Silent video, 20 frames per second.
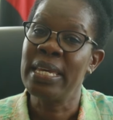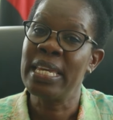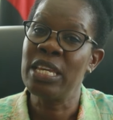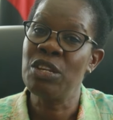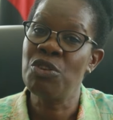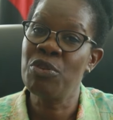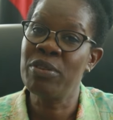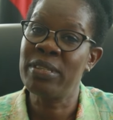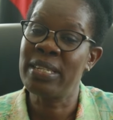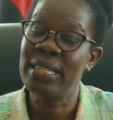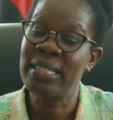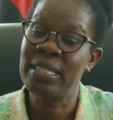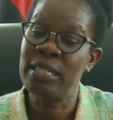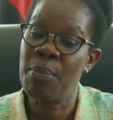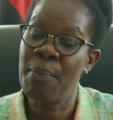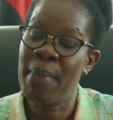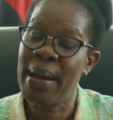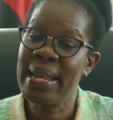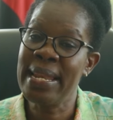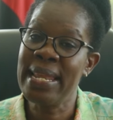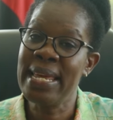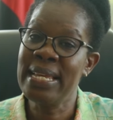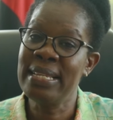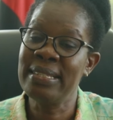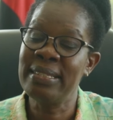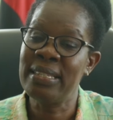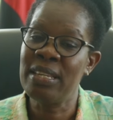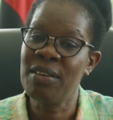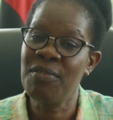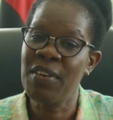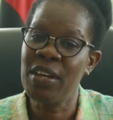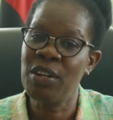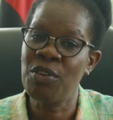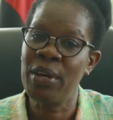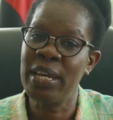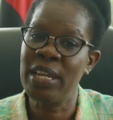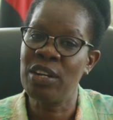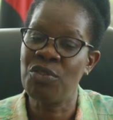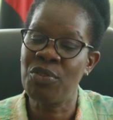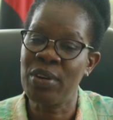He uses the money he's given
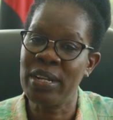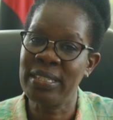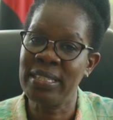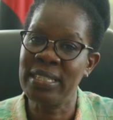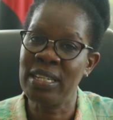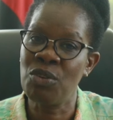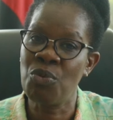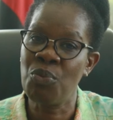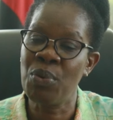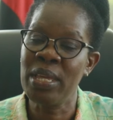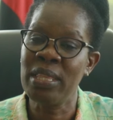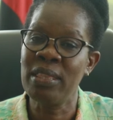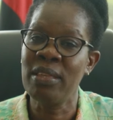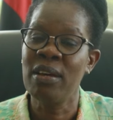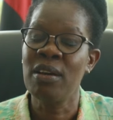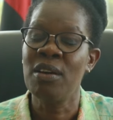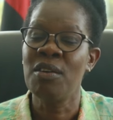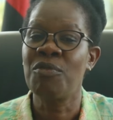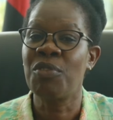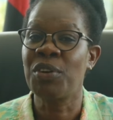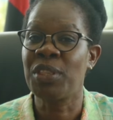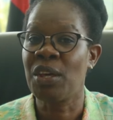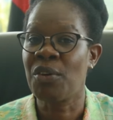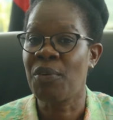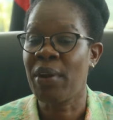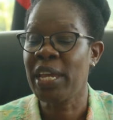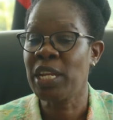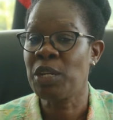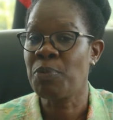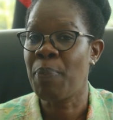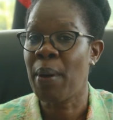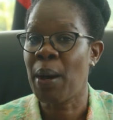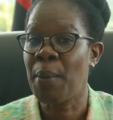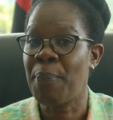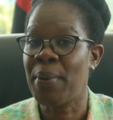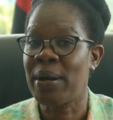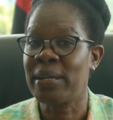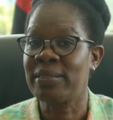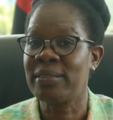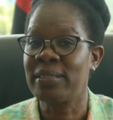or entrusted with for the right
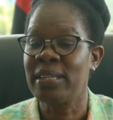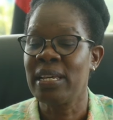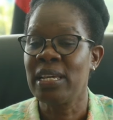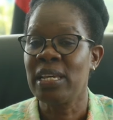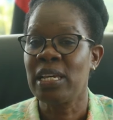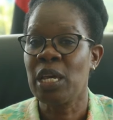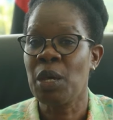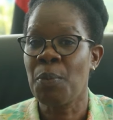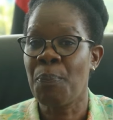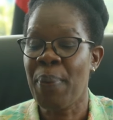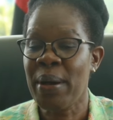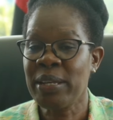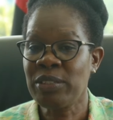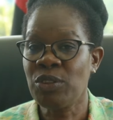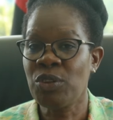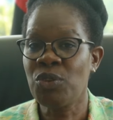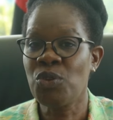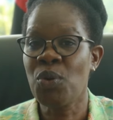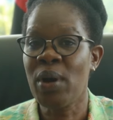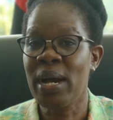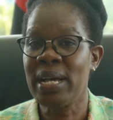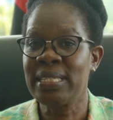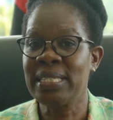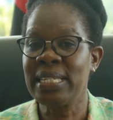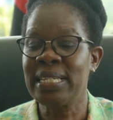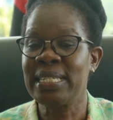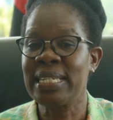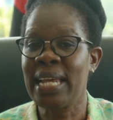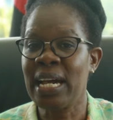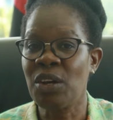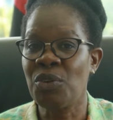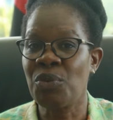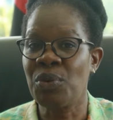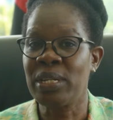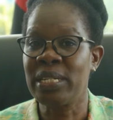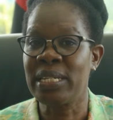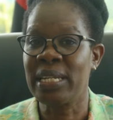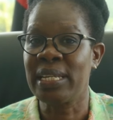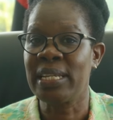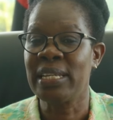purpose. A person who has
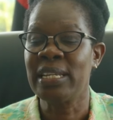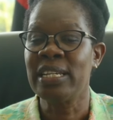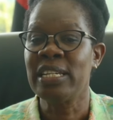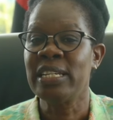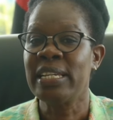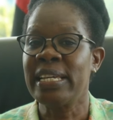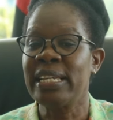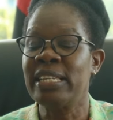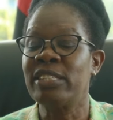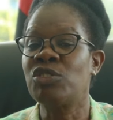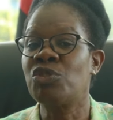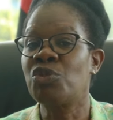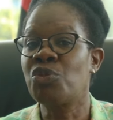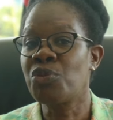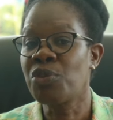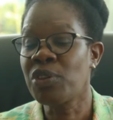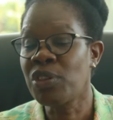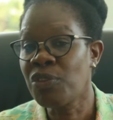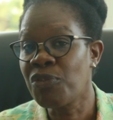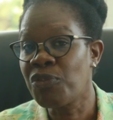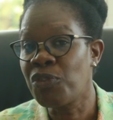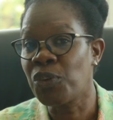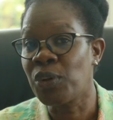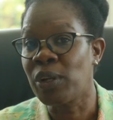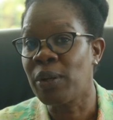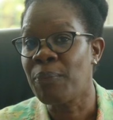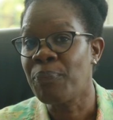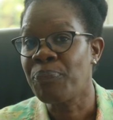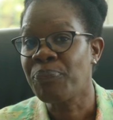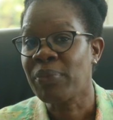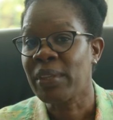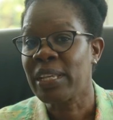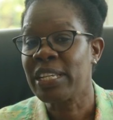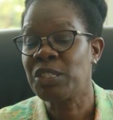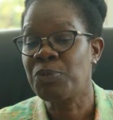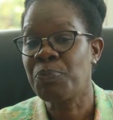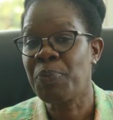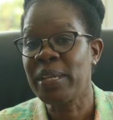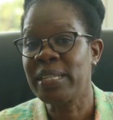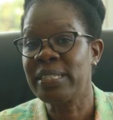integrity is truthful,
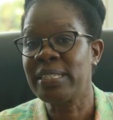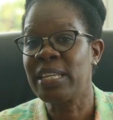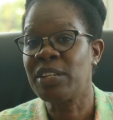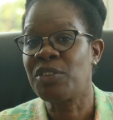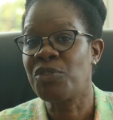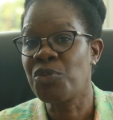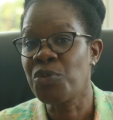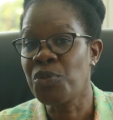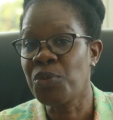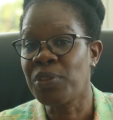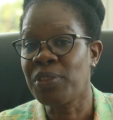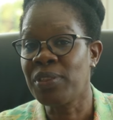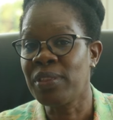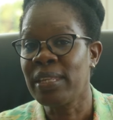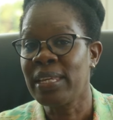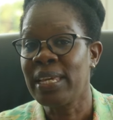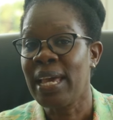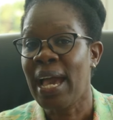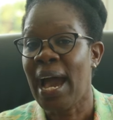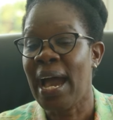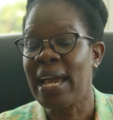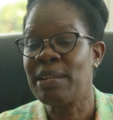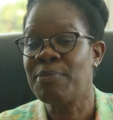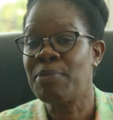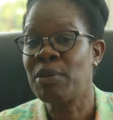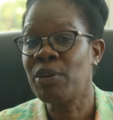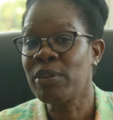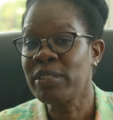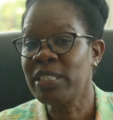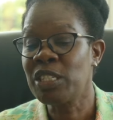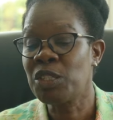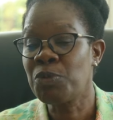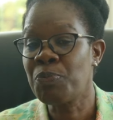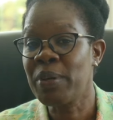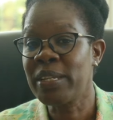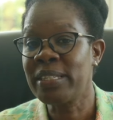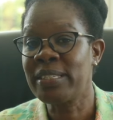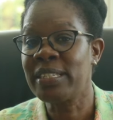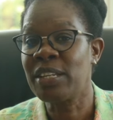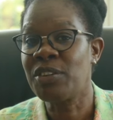he speaks the truth, and because he
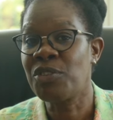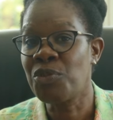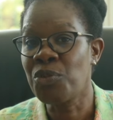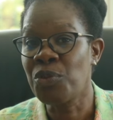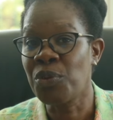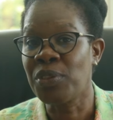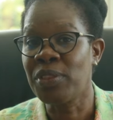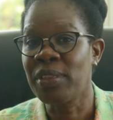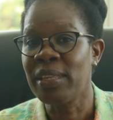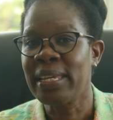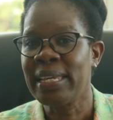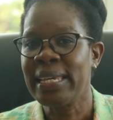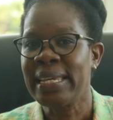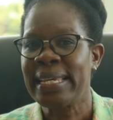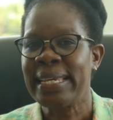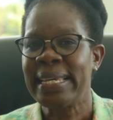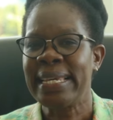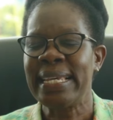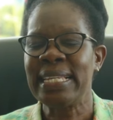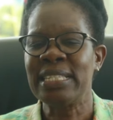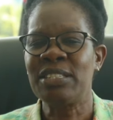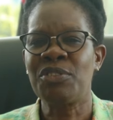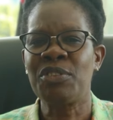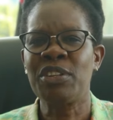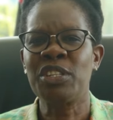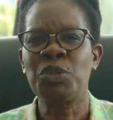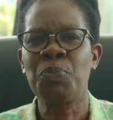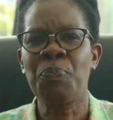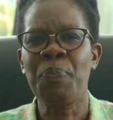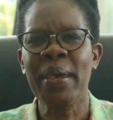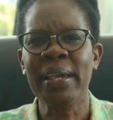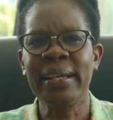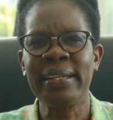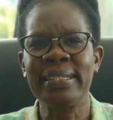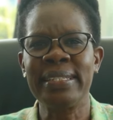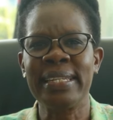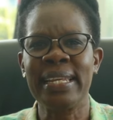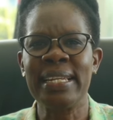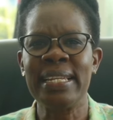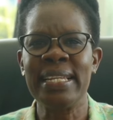speaks the truth, he's
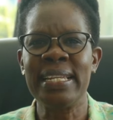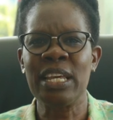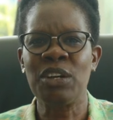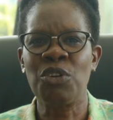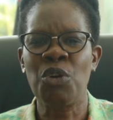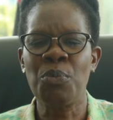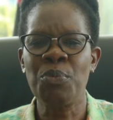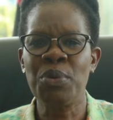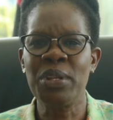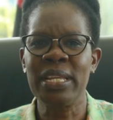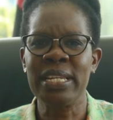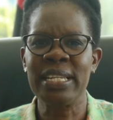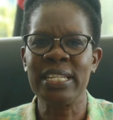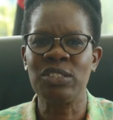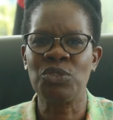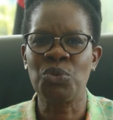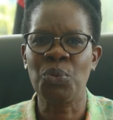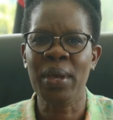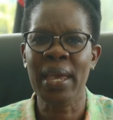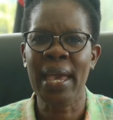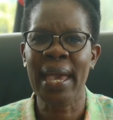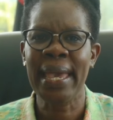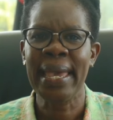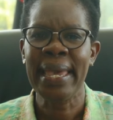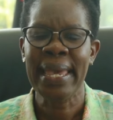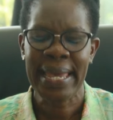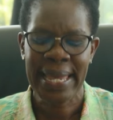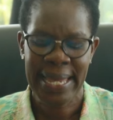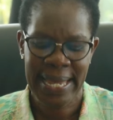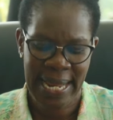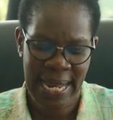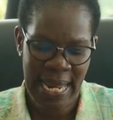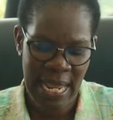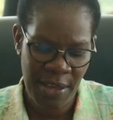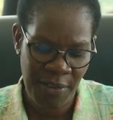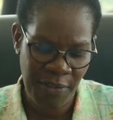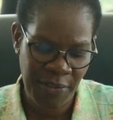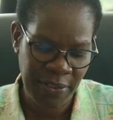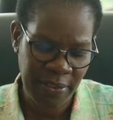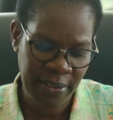respected in the communities where he
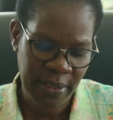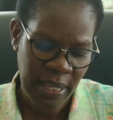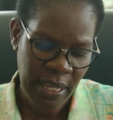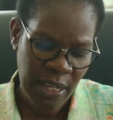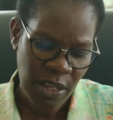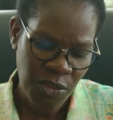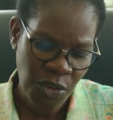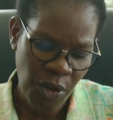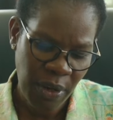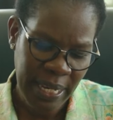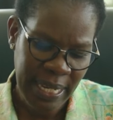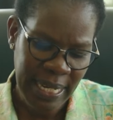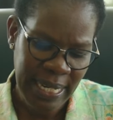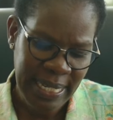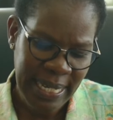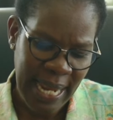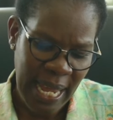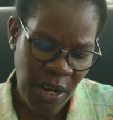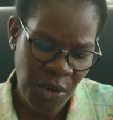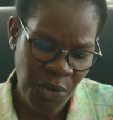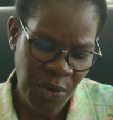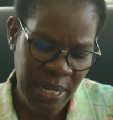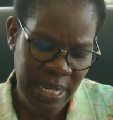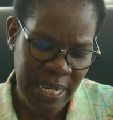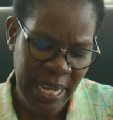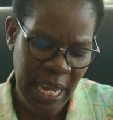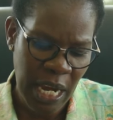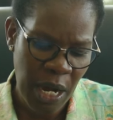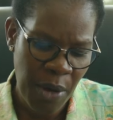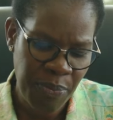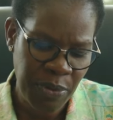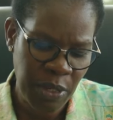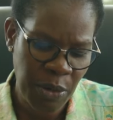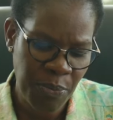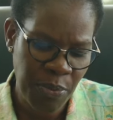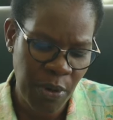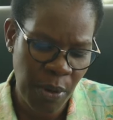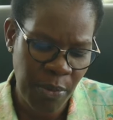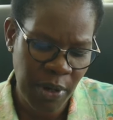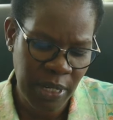lives. So integrity helps
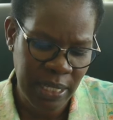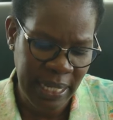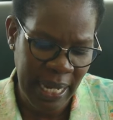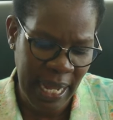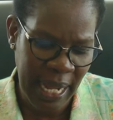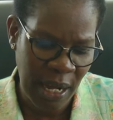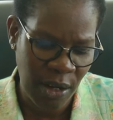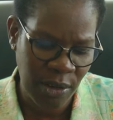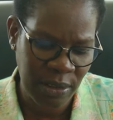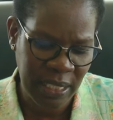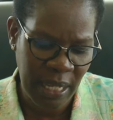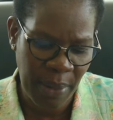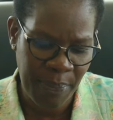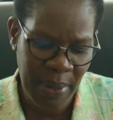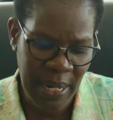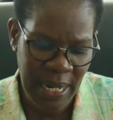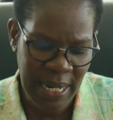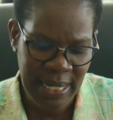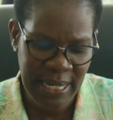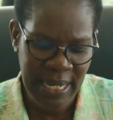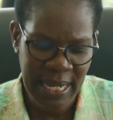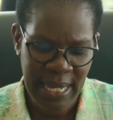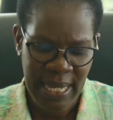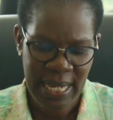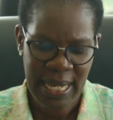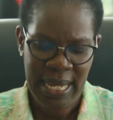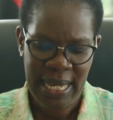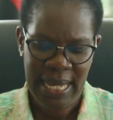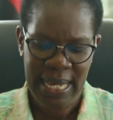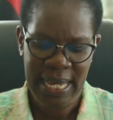in promoting accountability.